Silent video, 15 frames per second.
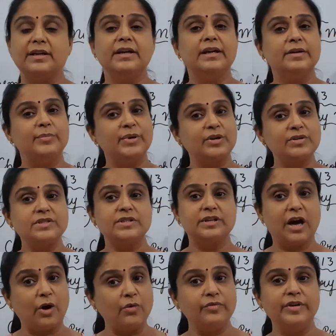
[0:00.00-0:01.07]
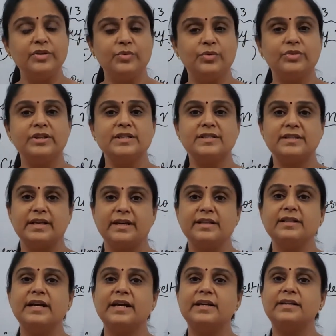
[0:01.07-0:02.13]
because now we know this thing
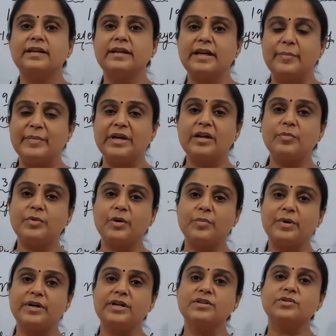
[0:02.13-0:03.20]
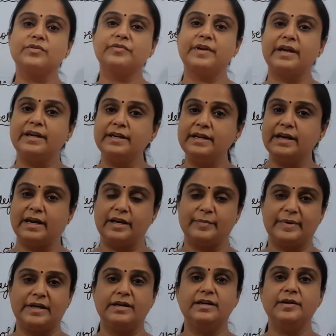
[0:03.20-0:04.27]
that the chemical properties of any
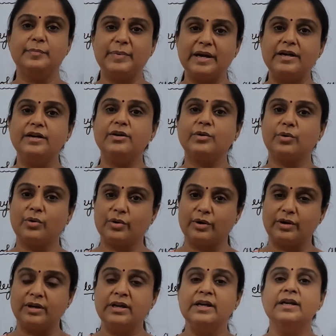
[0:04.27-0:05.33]
element depend on